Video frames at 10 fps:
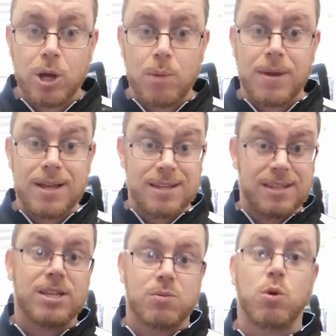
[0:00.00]
means is
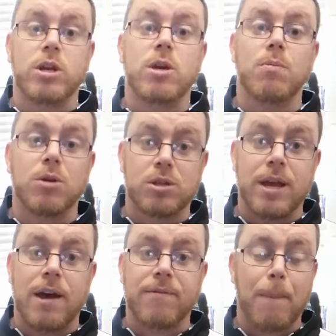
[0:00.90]
this what you must
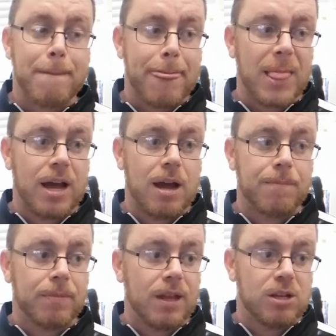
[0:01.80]
have.
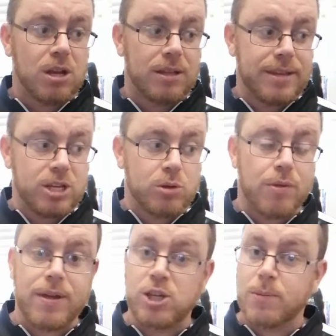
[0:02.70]
Additional
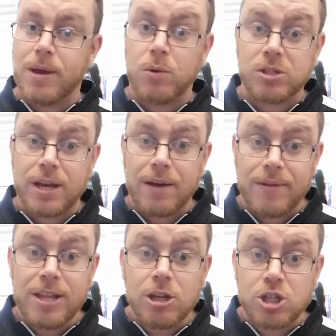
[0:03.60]
things you may wish to have
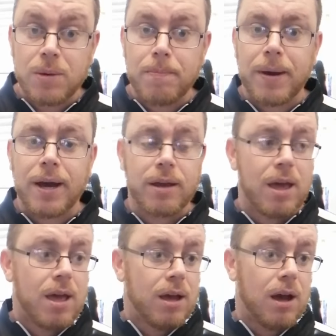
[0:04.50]
in your gym bag
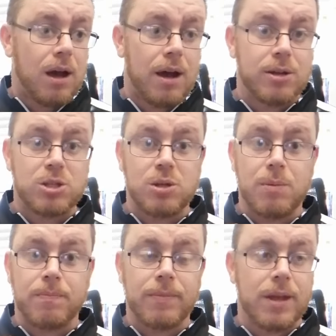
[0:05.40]
are
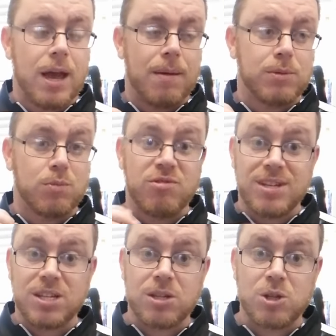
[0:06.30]
some
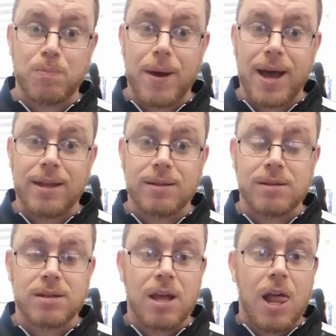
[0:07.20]
resistance
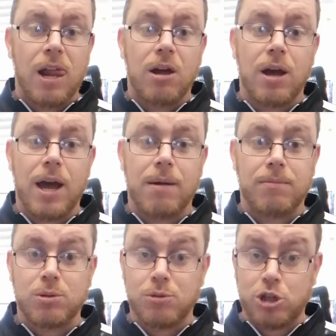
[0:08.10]
bands,
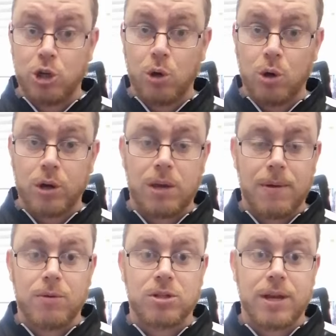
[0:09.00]
some chalk you
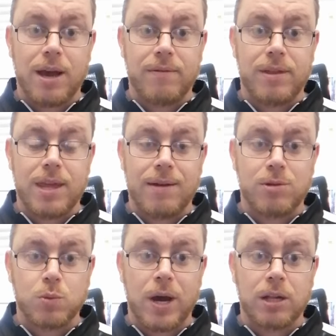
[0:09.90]
may wish to have in
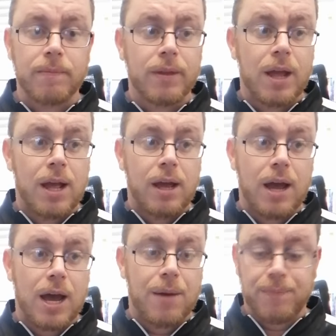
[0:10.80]
there as well.
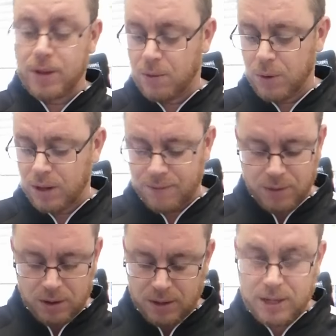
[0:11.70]

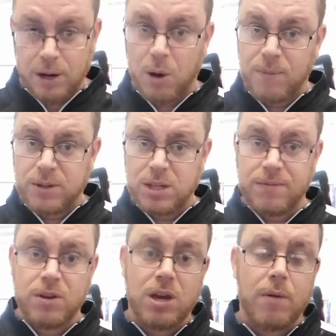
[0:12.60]
Obviously, if